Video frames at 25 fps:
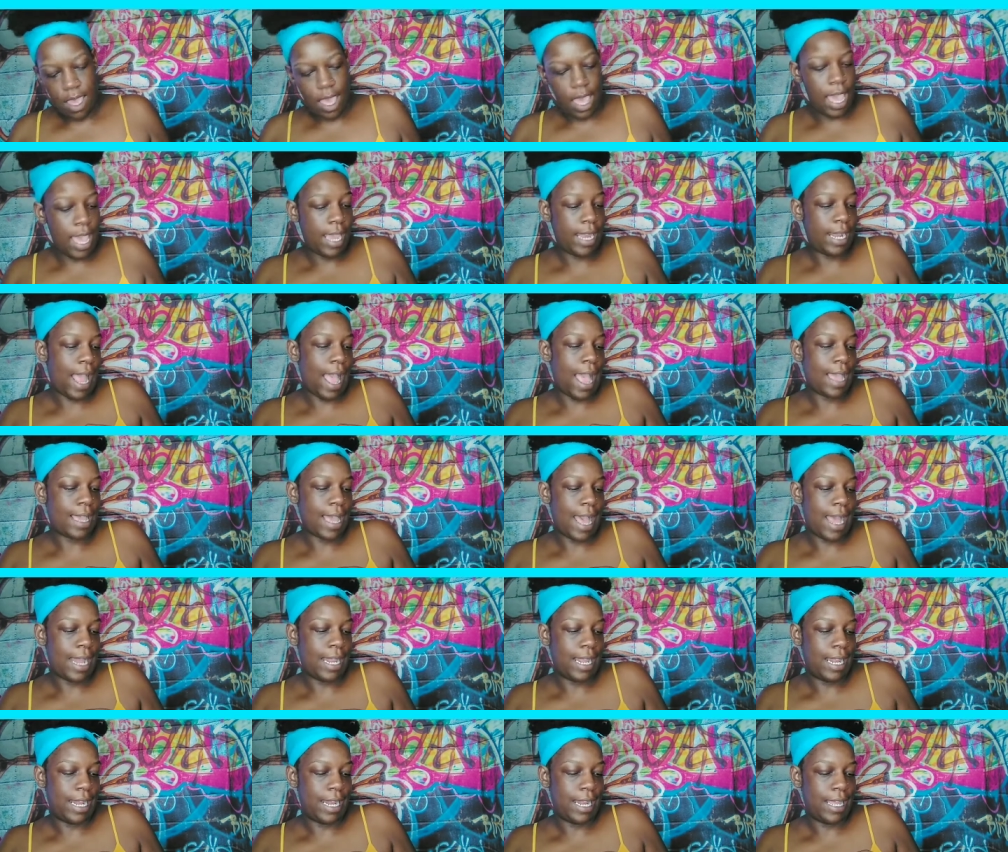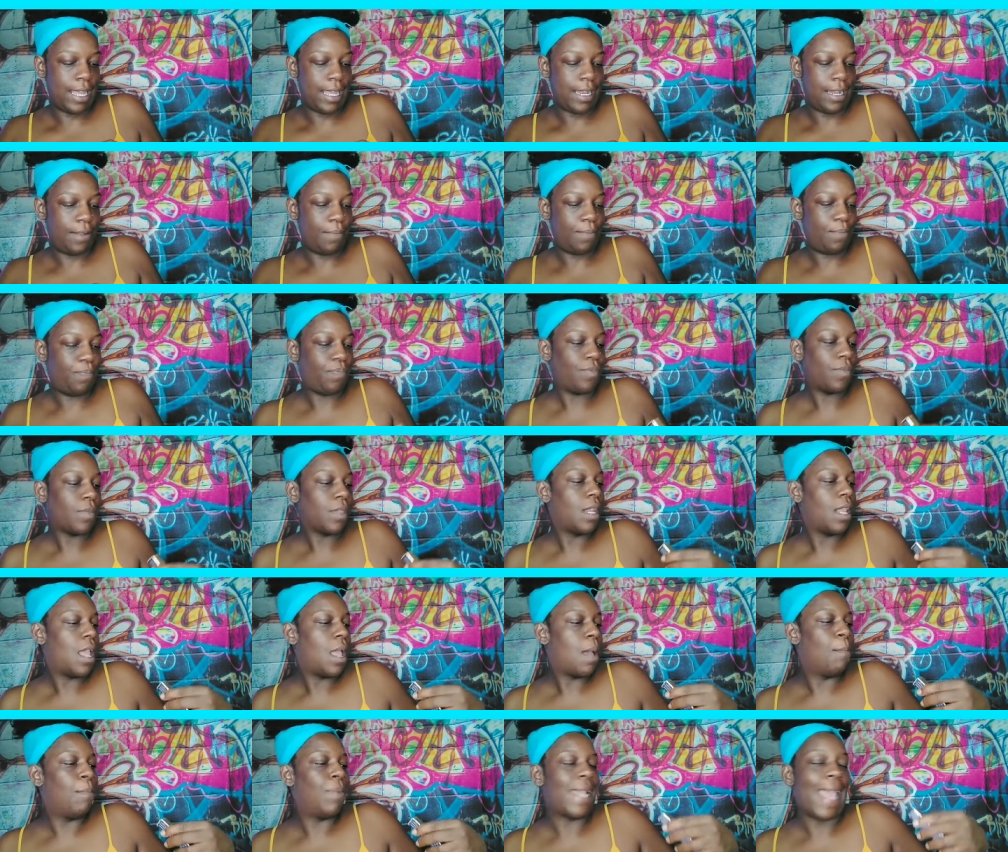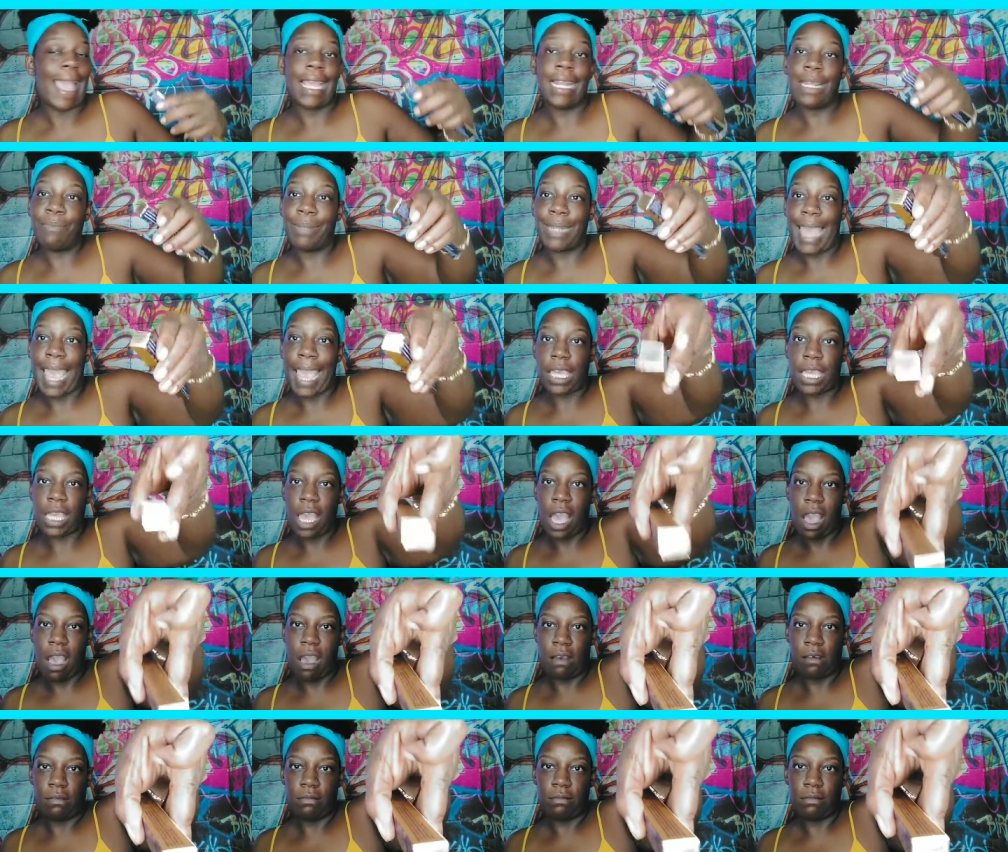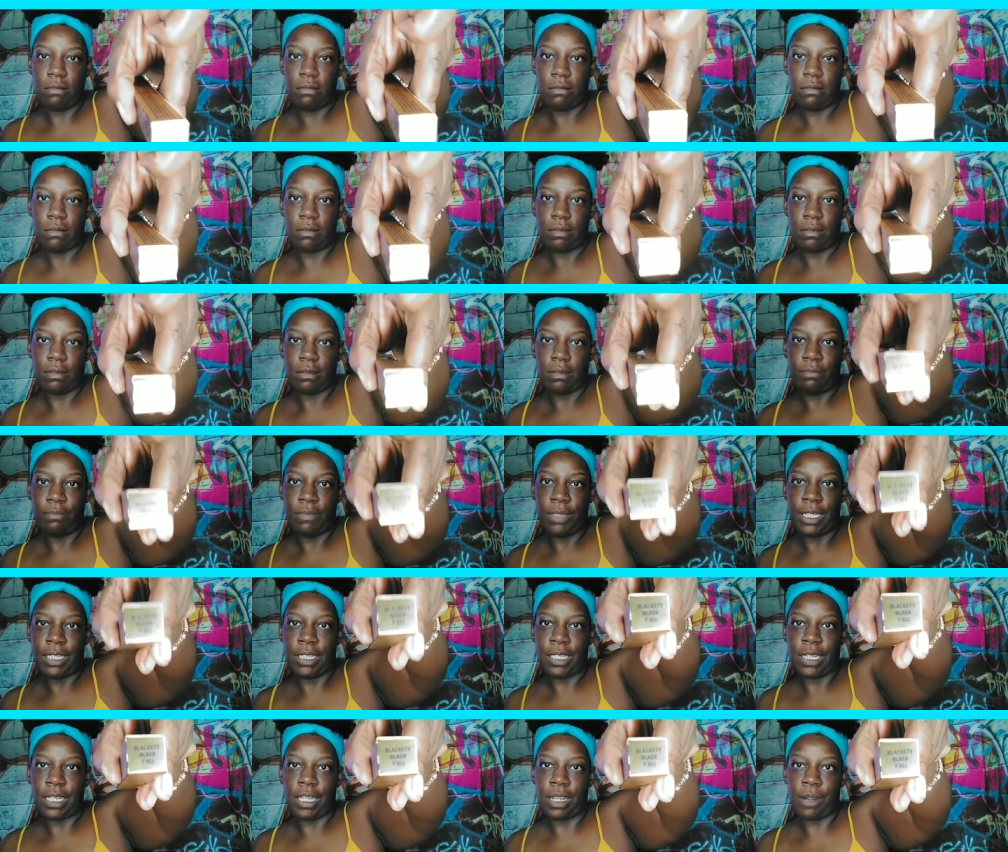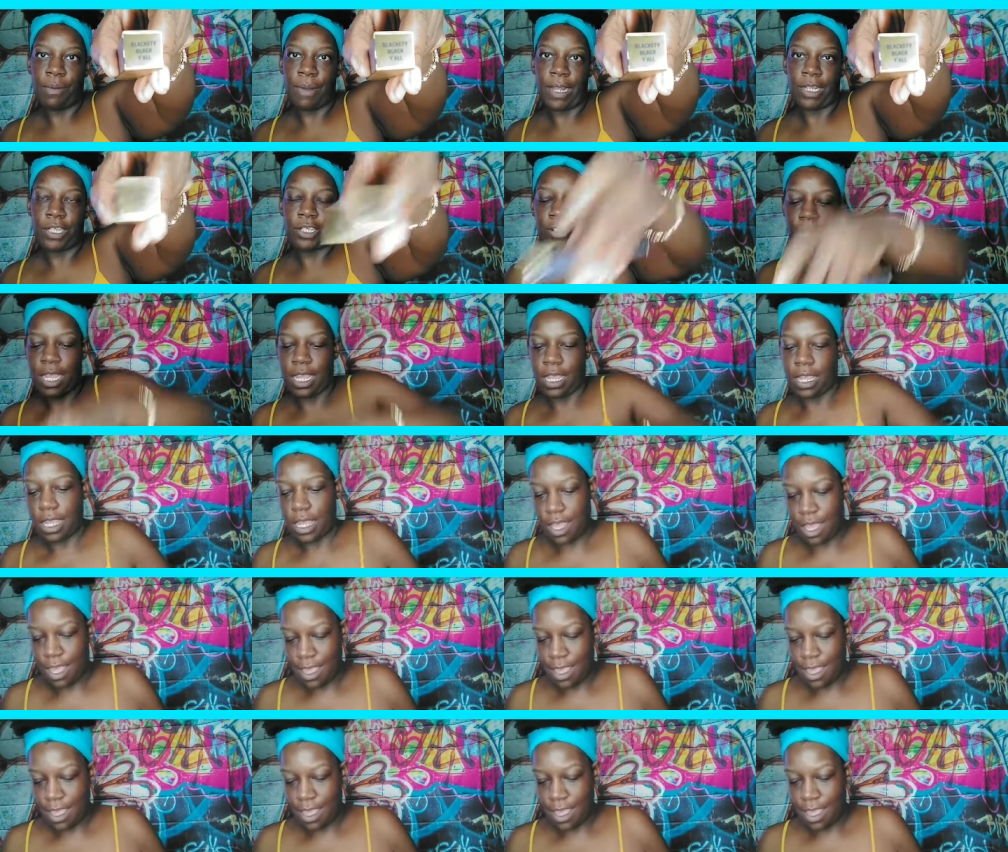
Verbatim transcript: And I got it in blackity black, y'all. But it's the Cleopatra ink.